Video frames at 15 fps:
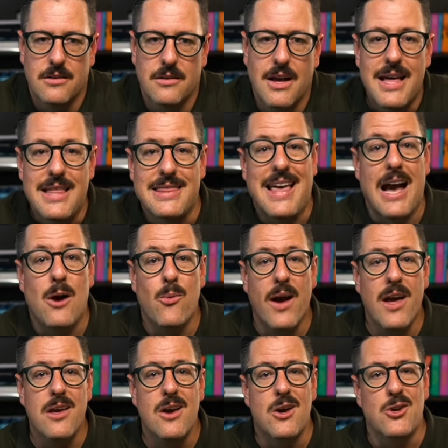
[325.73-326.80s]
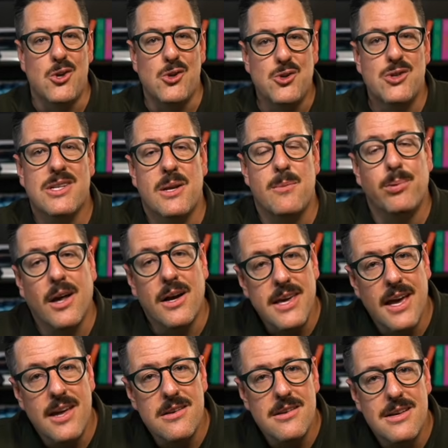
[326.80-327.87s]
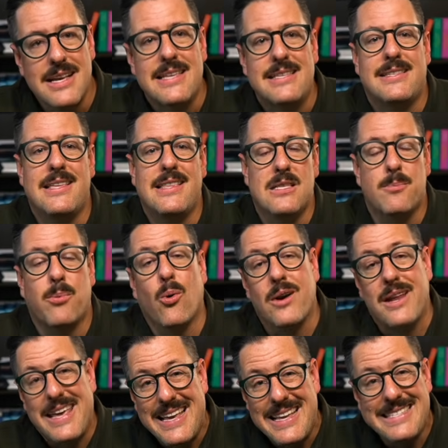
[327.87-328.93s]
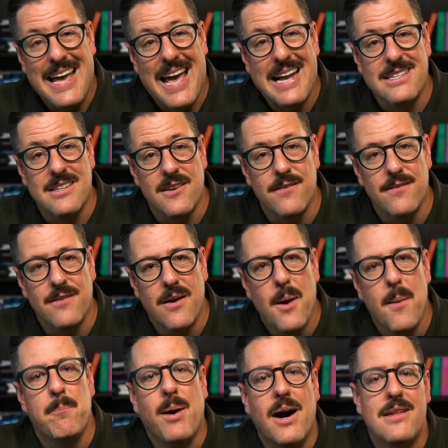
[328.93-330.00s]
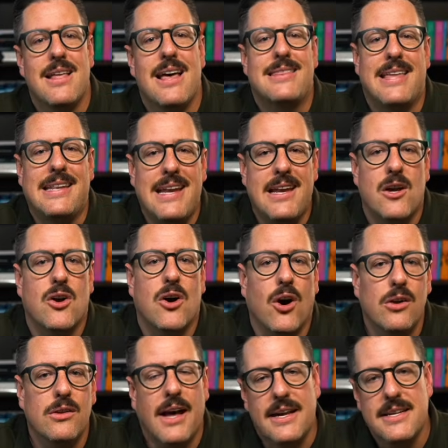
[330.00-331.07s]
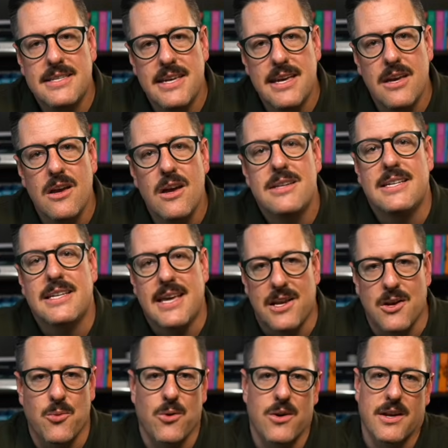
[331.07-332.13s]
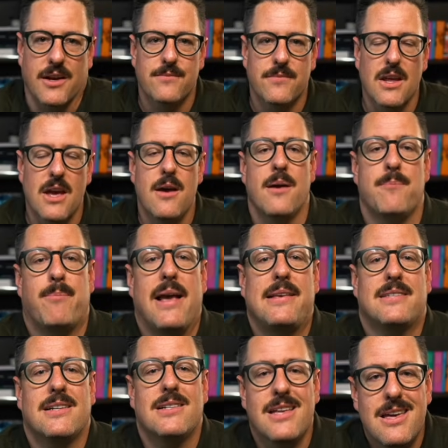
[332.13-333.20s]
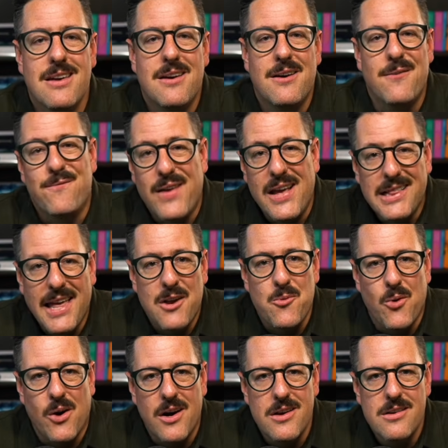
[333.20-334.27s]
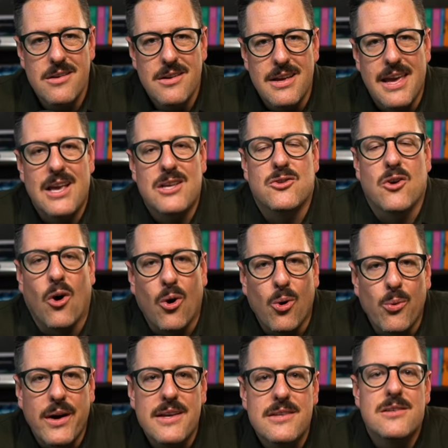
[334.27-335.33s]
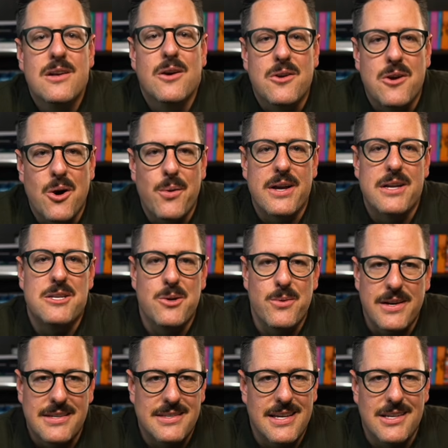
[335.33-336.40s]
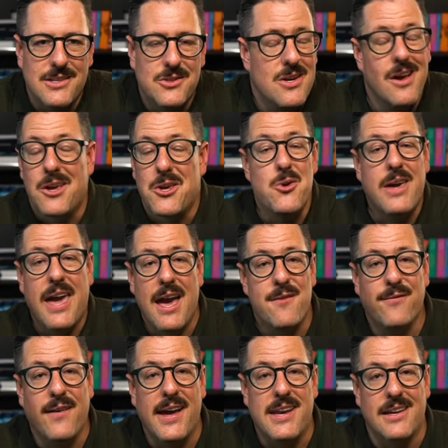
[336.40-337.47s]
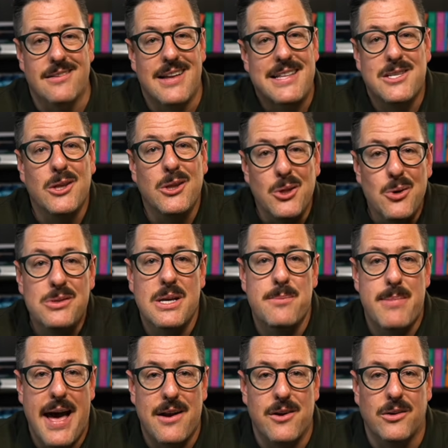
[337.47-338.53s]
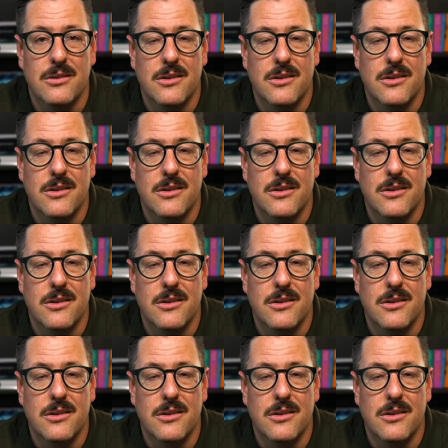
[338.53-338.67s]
That way, users can plug in, see that the port is active, but they need to call IT to get it working. Basically, VLAN 1 is always going to exist. You can't fight it, it's a losing battle,